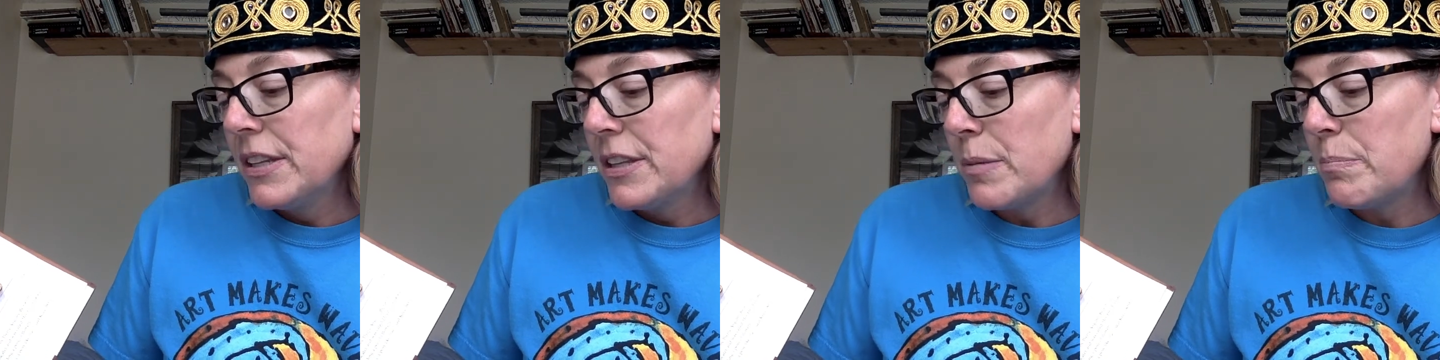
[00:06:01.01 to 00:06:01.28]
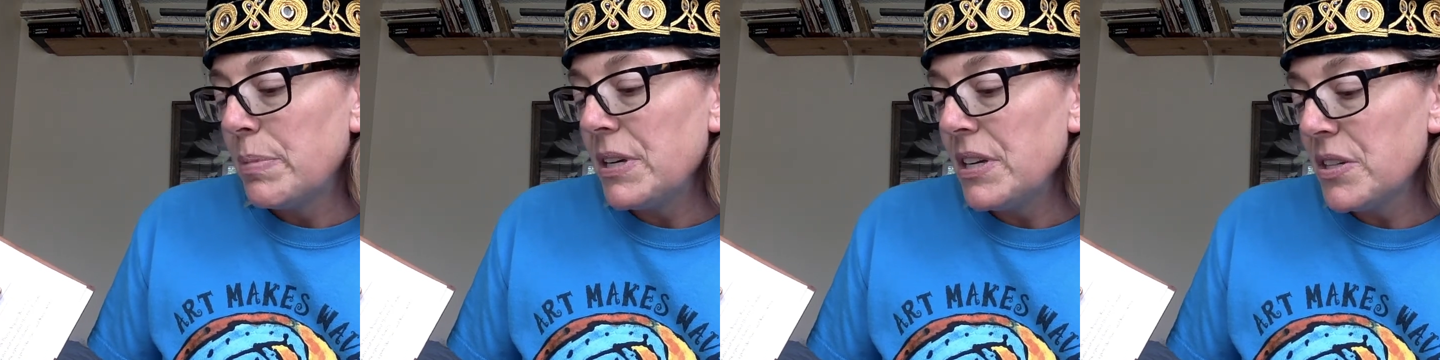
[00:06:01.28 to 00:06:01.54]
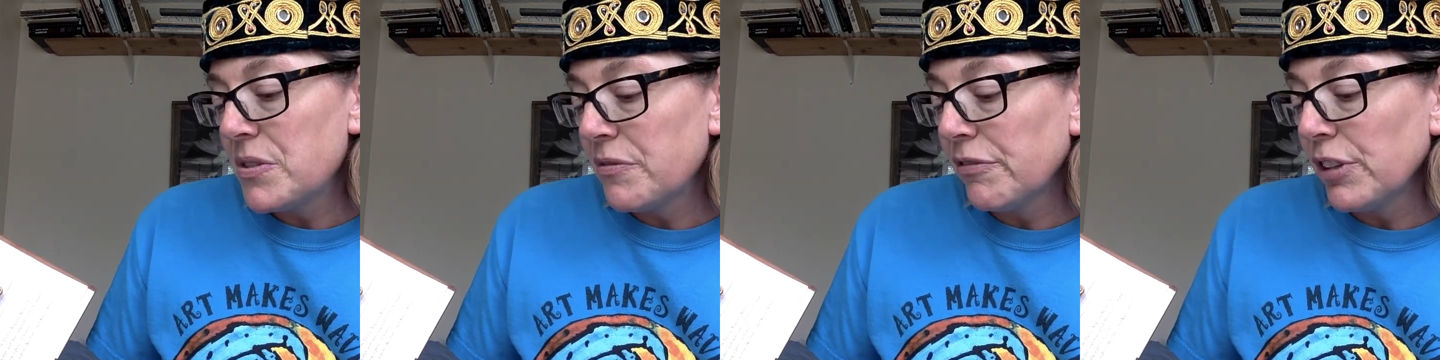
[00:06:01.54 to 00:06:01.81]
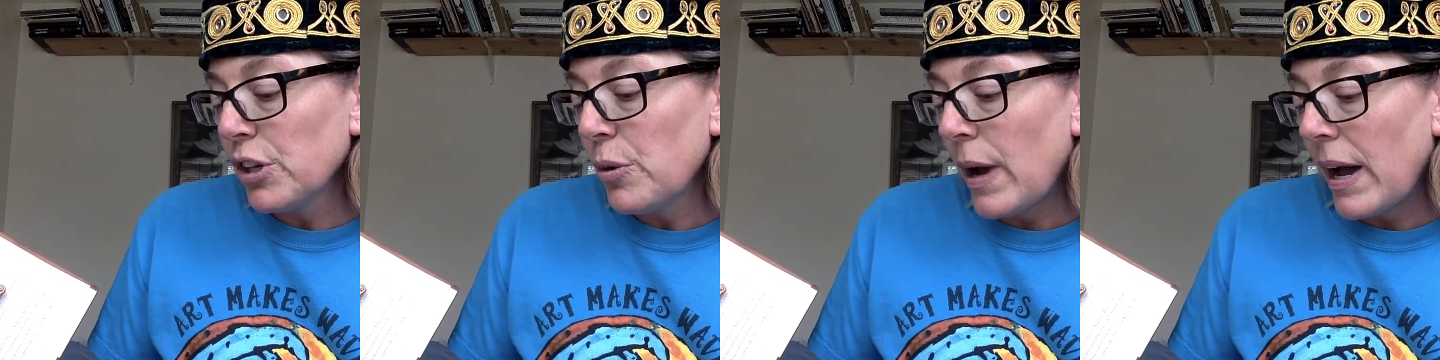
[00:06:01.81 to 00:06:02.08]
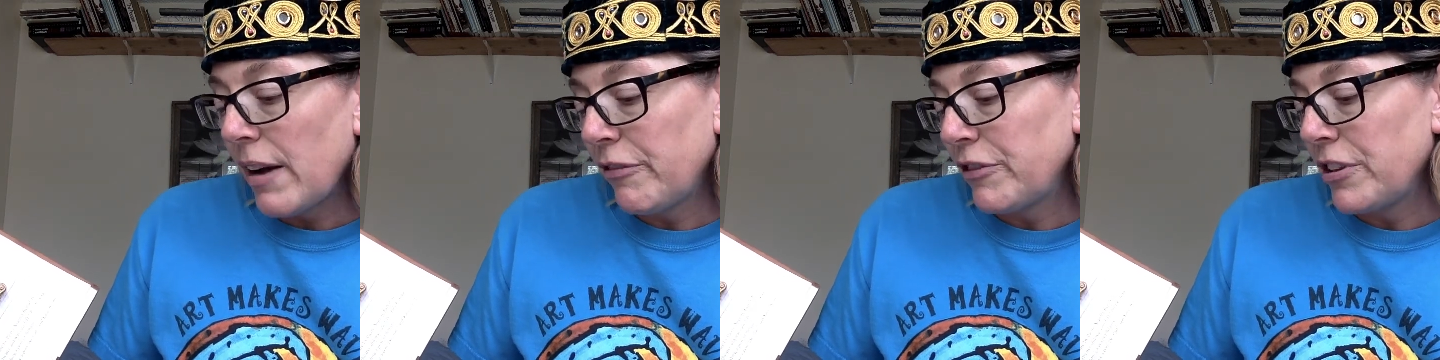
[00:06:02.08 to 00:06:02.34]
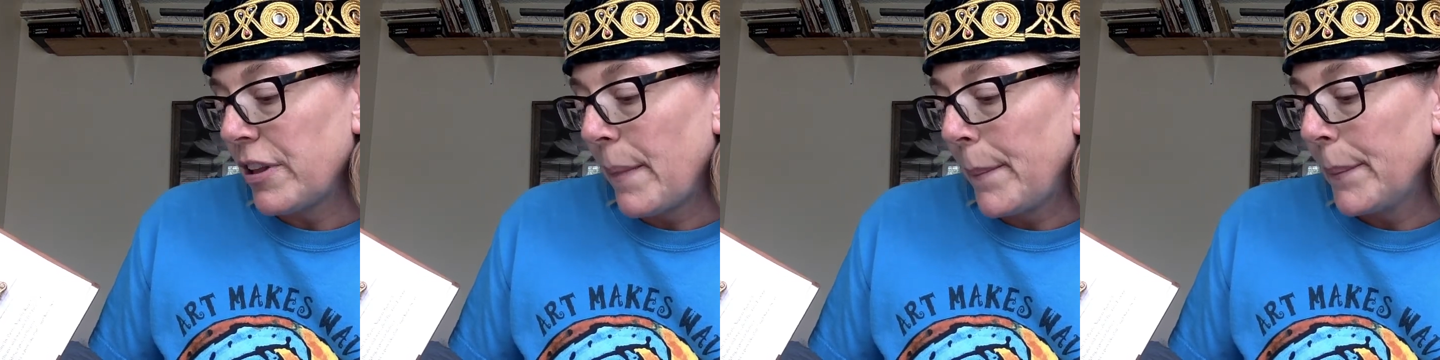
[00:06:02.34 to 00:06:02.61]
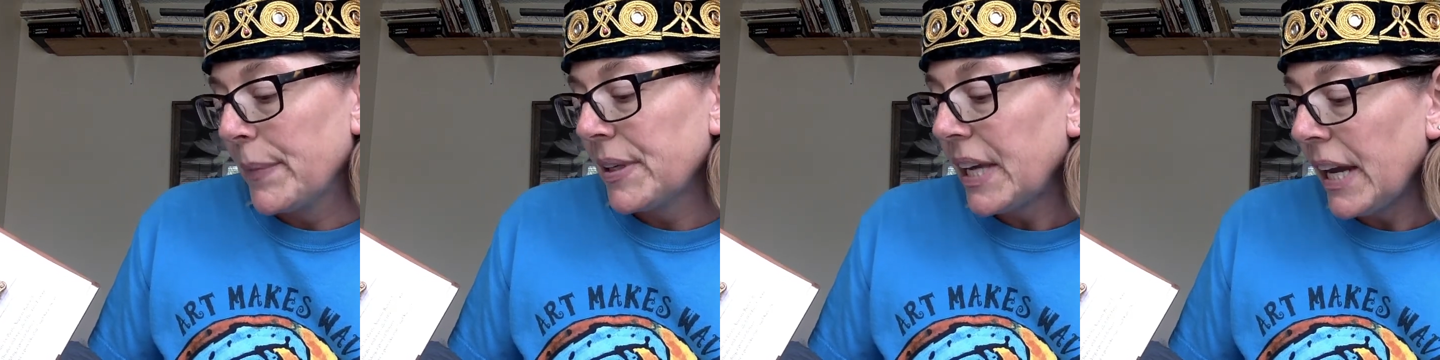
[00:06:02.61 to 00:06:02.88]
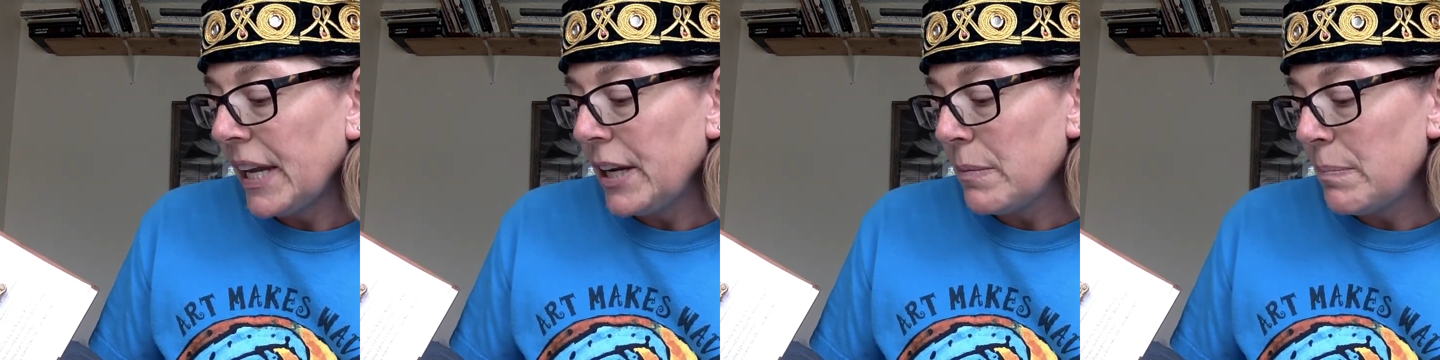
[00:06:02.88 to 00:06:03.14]
The bees flew after them.
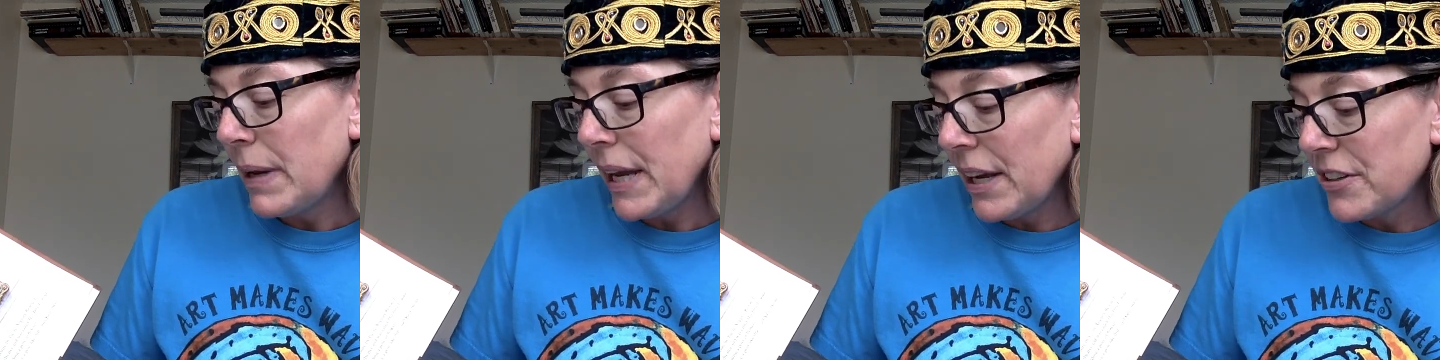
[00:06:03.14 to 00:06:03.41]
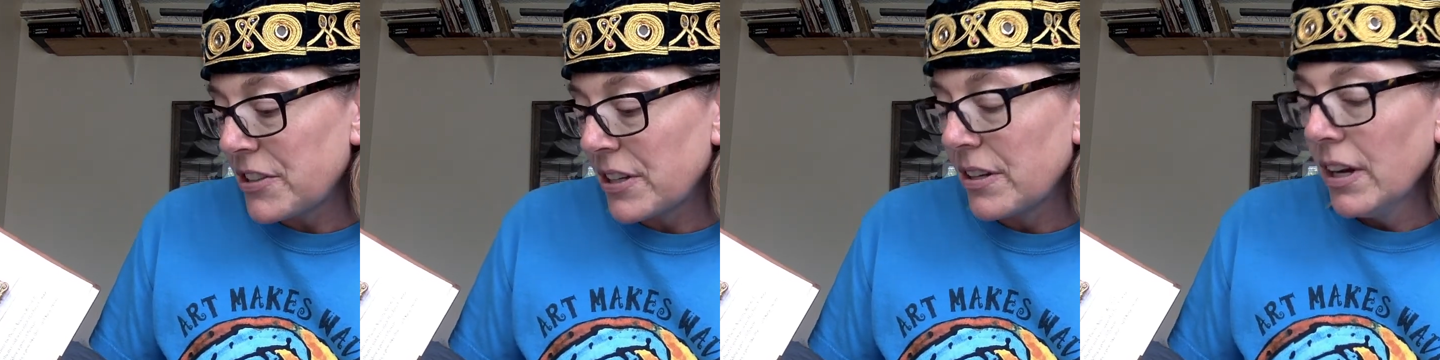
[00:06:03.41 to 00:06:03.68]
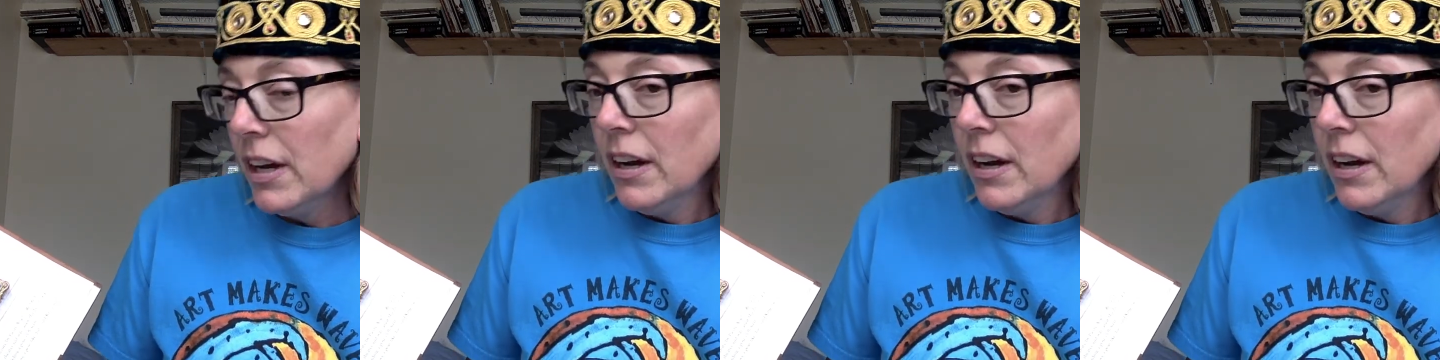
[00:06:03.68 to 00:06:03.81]
Katie panted